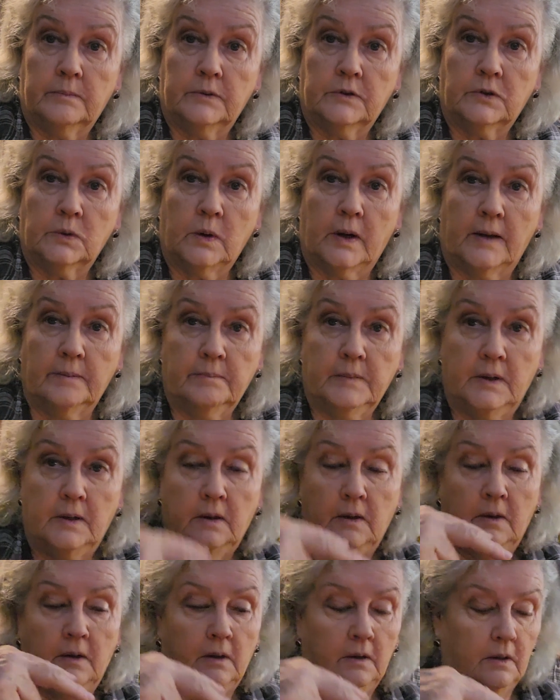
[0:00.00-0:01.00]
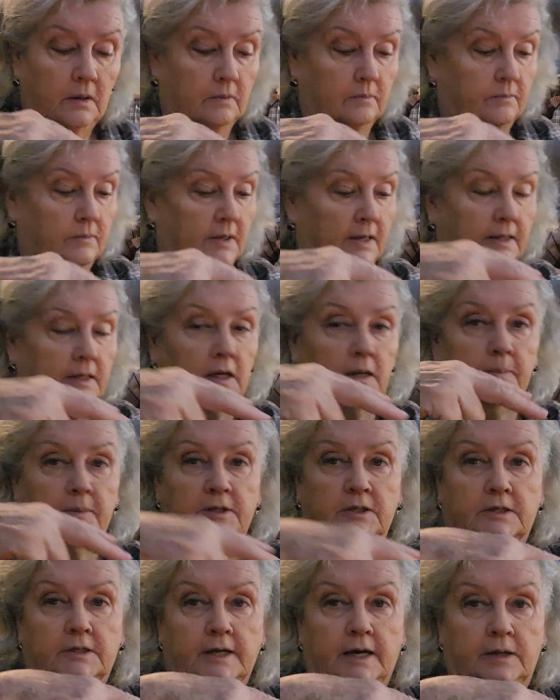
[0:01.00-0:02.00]
So I clip
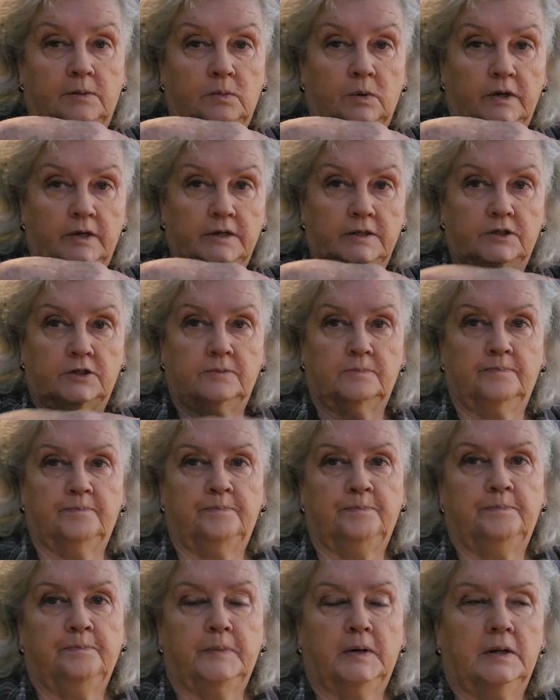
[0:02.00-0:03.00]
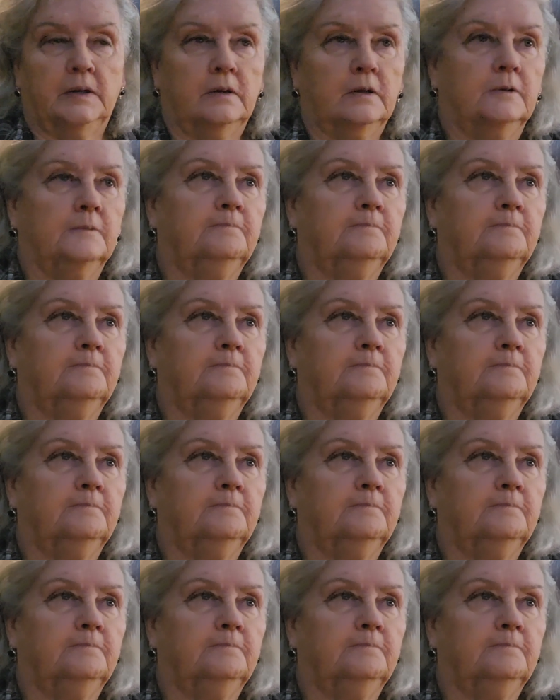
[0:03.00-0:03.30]
it sideways. But